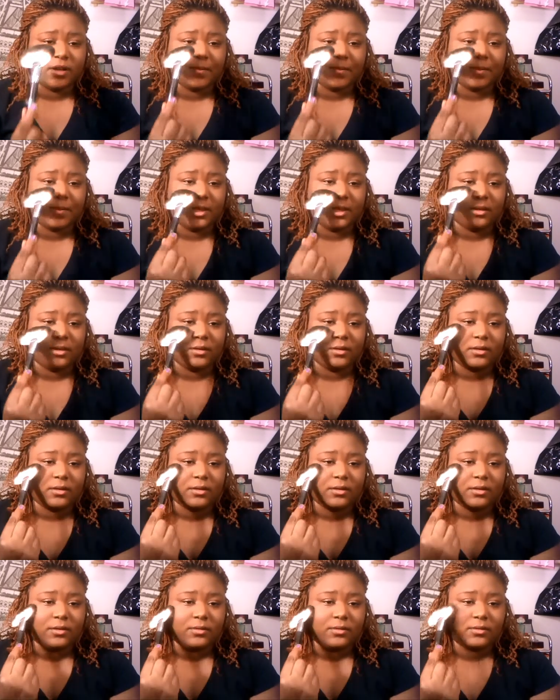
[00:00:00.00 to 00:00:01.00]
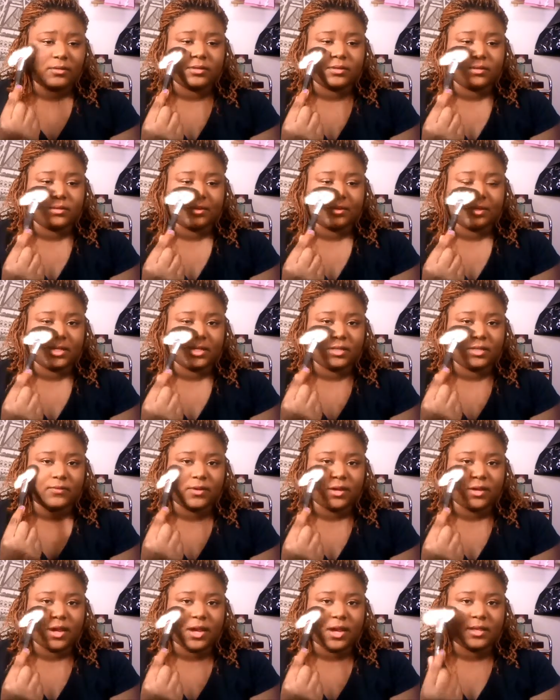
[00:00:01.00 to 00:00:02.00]
I mean, you could use this
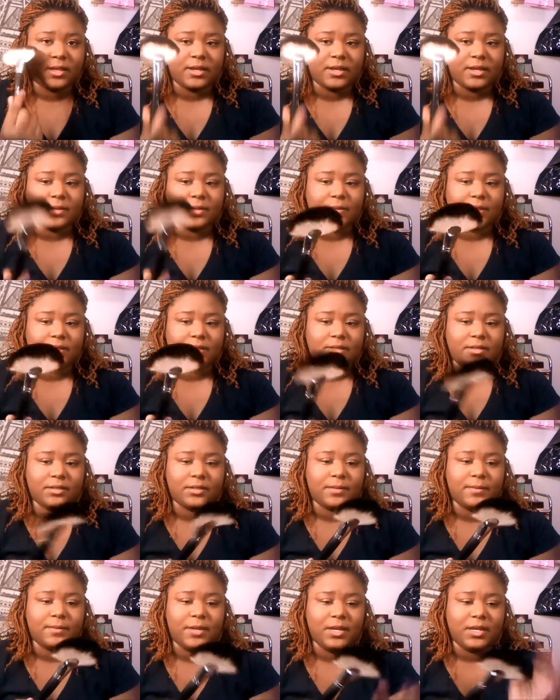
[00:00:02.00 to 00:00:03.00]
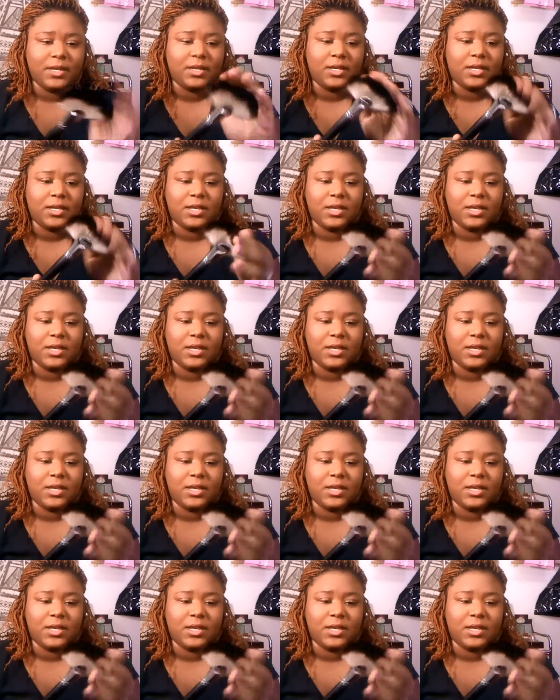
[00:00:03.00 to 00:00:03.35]
for highlighting, but to me,